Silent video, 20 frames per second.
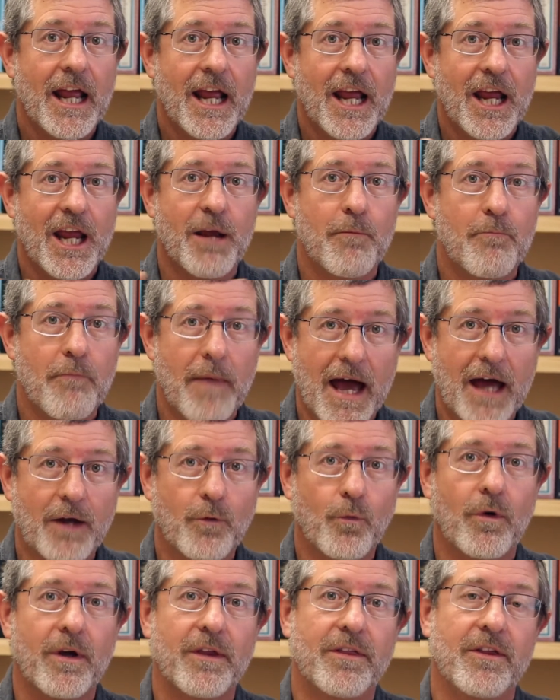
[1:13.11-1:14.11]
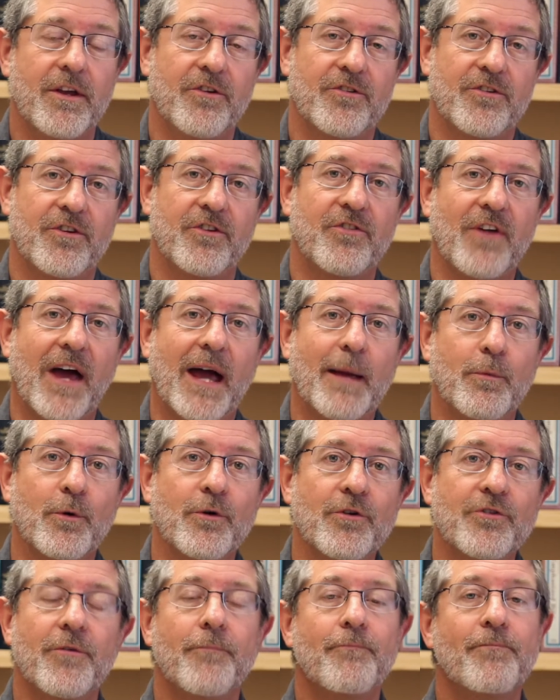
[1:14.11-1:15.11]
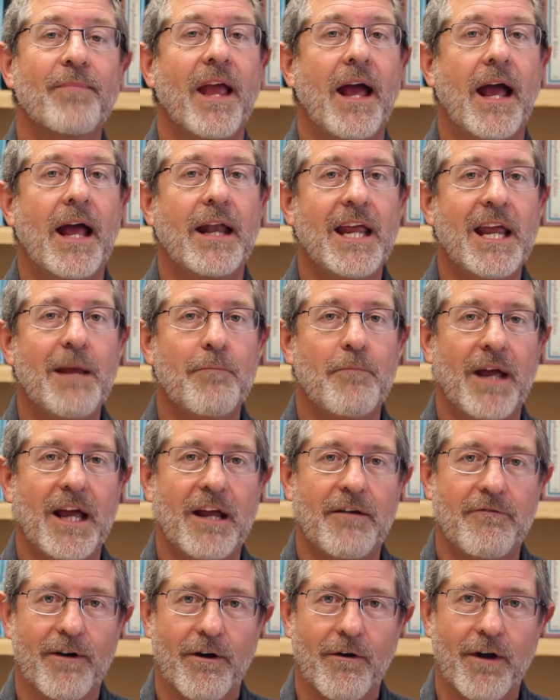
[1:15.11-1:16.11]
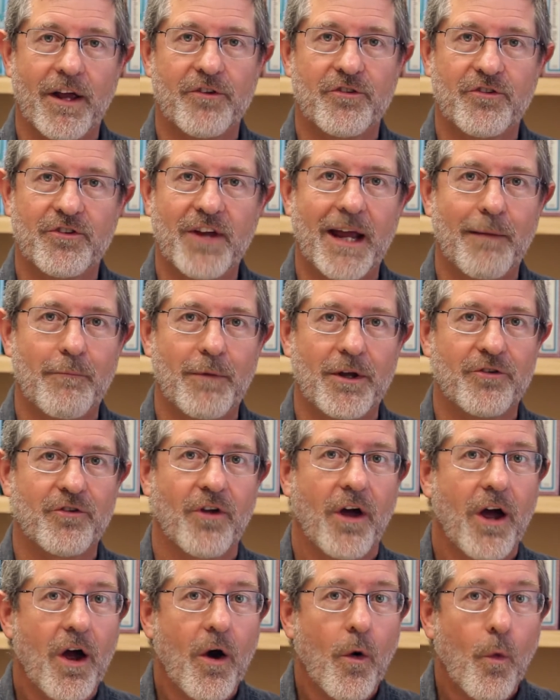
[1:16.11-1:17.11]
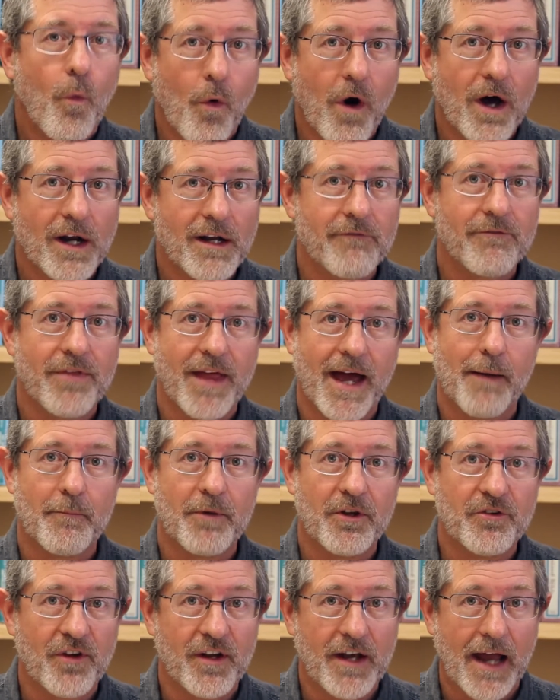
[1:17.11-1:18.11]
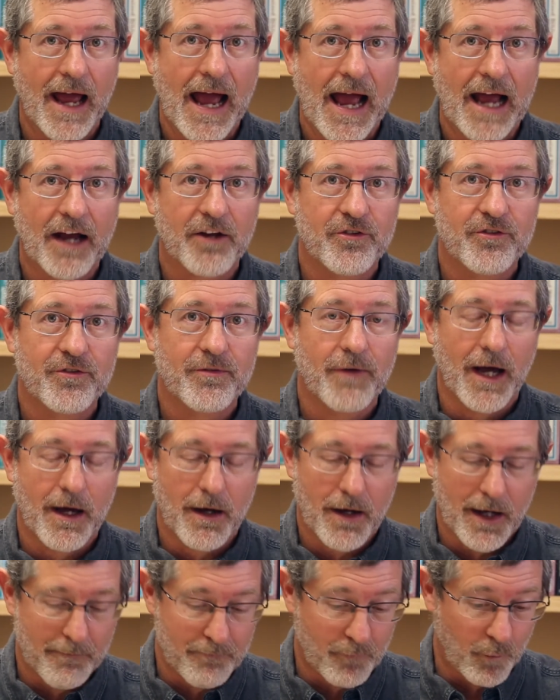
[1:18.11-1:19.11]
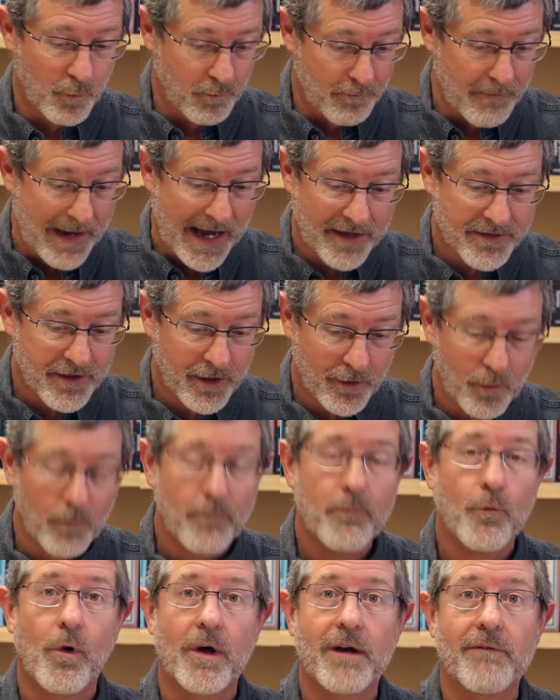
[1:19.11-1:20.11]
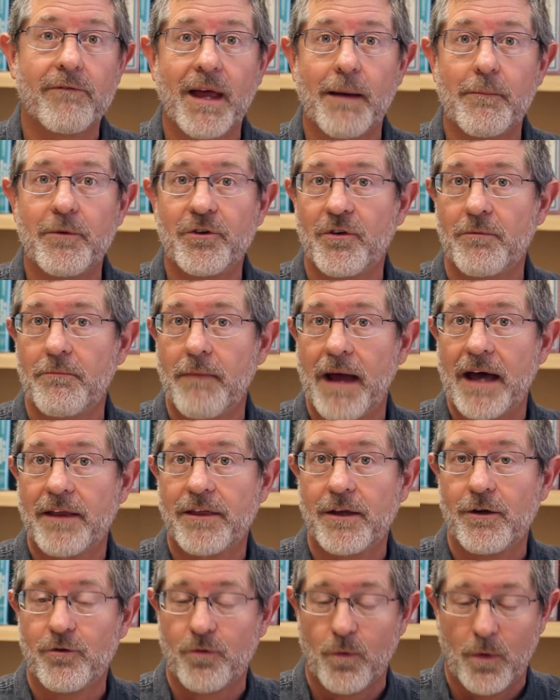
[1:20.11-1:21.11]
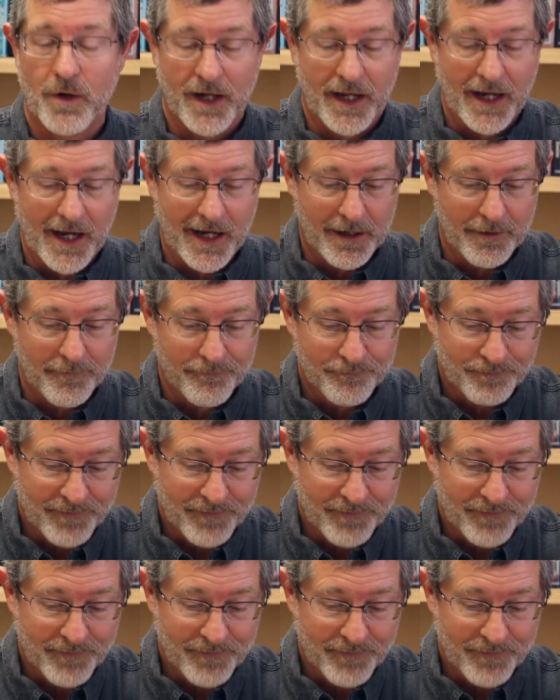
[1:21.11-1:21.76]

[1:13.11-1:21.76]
He met with his disciples and he made various statements. One of them is in Matthew. One of them is in Matthew 28.